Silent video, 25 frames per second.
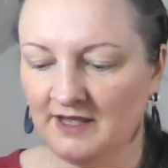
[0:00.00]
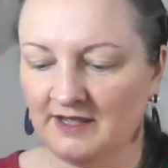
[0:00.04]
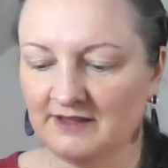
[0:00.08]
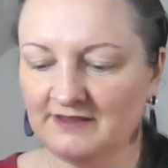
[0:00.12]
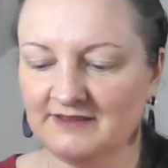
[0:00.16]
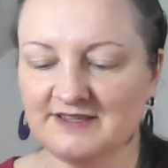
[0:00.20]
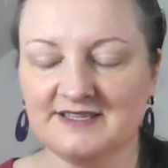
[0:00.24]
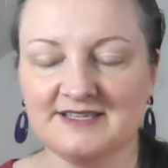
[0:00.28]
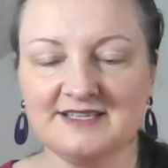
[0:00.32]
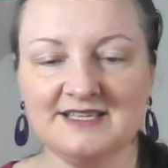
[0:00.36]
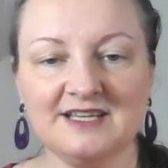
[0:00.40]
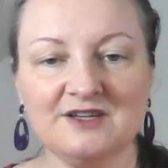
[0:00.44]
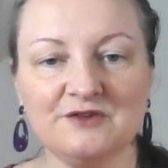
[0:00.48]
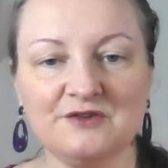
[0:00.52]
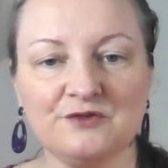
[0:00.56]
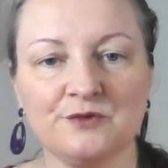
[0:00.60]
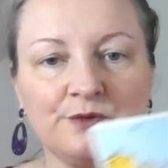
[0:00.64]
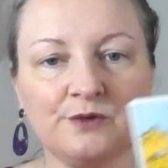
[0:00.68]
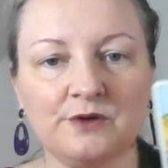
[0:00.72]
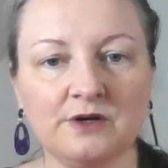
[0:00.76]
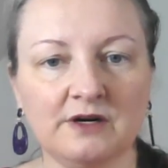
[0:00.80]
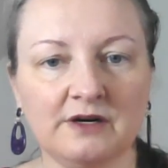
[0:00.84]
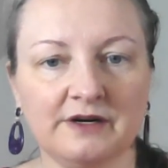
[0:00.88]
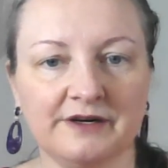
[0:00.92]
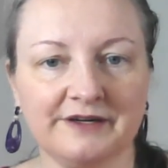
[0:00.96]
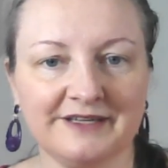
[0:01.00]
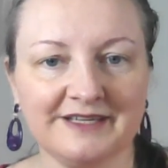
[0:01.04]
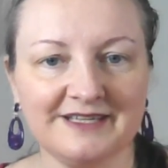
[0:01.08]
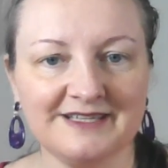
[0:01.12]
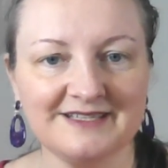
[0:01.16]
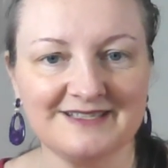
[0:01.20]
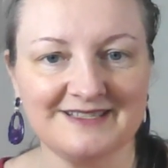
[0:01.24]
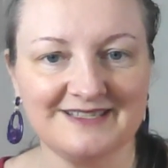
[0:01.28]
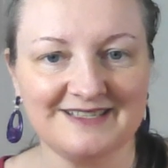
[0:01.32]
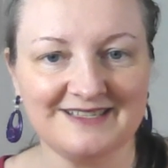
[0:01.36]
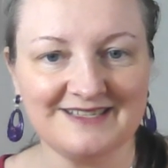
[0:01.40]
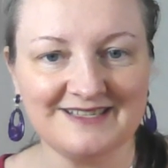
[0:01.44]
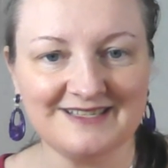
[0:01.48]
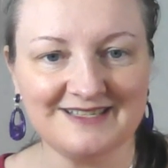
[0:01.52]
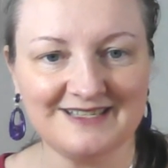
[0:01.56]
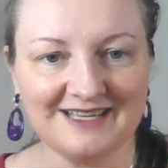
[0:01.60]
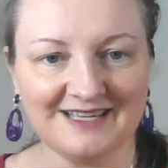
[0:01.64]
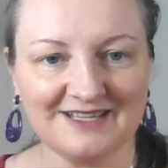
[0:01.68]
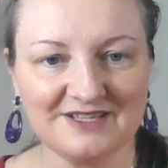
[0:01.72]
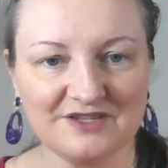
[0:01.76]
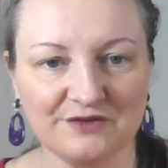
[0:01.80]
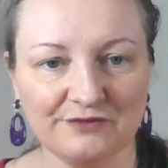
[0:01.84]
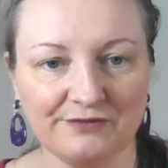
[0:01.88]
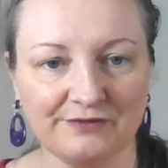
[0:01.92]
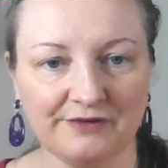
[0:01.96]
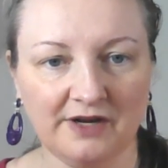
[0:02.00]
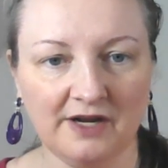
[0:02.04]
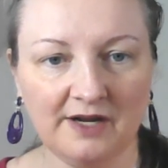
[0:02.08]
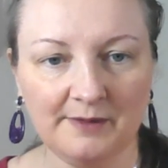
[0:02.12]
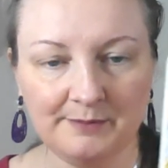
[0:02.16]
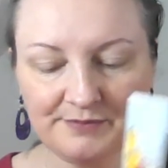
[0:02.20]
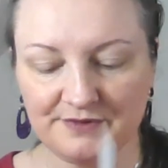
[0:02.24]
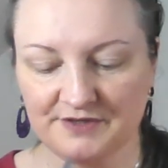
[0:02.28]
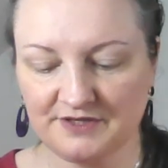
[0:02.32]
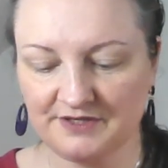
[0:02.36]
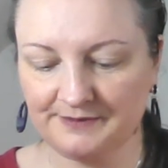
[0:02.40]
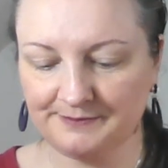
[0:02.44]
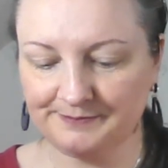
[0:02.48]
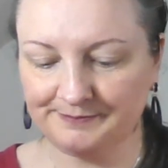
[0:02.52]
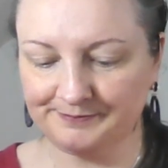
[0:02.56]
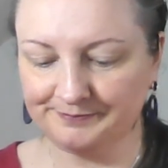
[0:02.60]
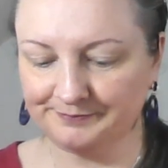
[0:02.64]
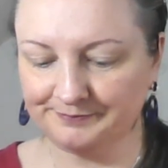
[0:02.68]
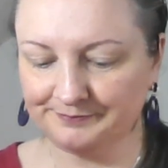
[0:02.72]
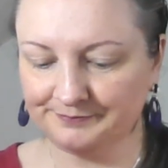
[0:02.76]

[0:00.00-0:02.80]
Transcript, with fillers: The central card is the Six of Cups.